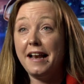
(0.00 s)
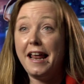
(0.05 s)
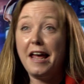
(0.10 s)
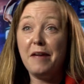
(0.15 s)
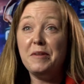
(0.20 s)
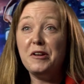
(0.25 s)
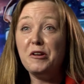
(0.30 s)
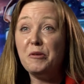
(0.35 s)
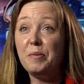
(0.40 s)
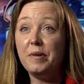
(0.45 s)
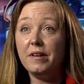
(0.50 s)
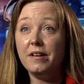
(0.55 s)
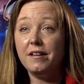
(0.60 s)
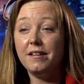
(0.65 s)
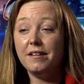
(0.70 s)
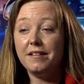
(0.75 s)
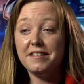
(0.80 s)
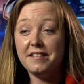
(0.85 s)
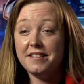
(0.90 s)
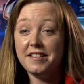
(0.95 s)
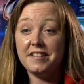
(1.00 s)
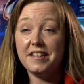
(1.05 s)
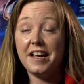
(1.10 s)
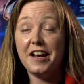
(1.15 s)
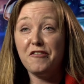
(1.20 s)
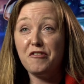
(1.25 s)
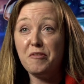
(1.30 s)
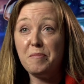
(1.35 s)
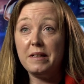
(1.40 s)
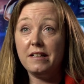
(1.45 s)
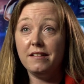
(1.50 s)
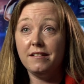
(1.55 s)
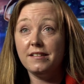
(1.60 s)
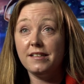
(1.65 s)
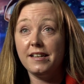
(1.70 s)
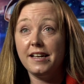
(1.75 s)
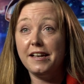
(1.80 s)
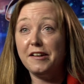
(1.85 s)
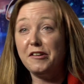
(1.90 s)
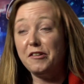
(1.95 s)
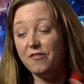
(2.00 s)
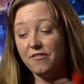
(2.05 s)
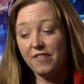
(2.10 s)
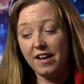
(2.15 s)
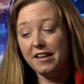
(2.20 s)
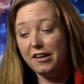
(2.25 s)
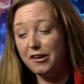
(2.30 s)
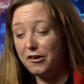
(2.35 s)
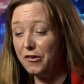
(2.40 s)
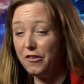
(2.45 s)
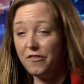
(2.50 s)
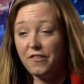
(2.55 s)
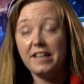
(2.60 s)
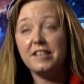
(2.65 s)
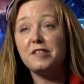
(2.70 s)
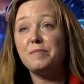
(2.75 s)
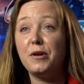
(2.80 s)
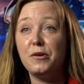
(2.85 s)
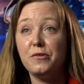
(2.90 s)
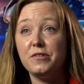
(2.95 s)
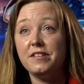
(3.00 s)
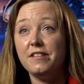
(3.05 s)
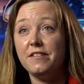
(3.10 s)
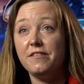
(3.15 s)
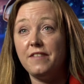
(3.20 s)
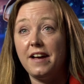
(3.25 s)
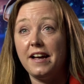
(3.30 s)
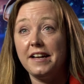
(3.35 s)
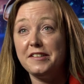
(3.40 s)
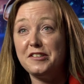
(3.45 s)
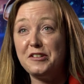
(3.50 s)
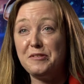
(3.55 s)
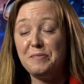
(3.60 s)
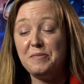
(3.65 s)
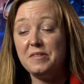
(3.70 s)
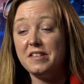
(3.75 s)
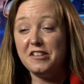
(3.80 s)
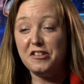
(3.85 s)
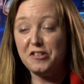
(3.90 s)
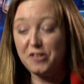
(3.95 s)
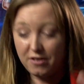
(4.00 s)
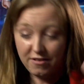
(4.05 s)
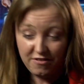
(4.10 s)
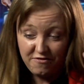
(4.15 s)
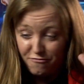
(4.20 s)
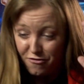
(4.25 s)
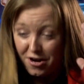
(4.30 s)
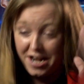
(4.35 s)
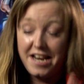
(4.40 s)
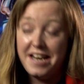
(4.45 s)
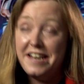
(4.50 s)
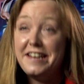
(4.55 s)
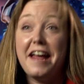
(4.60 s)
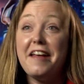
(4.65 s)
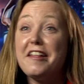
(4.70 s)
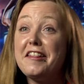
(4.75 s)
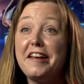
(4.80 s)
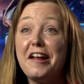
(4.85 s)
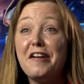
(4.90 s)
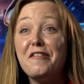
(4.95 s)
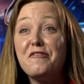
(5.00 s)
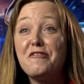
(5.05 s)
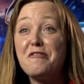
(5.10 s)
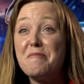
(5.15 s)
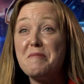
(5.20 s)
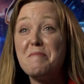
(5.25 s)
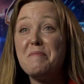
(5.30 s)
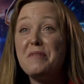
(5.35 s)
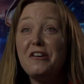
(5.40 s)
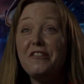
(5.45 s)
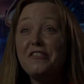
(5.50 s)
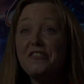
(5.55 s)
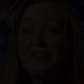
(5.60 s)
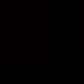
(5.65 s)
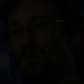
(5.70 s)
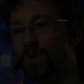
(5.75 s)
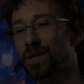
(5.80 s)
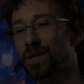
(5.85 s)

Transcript: climbing up the side of a building, find a load of explosive items and sort of raining death down from above.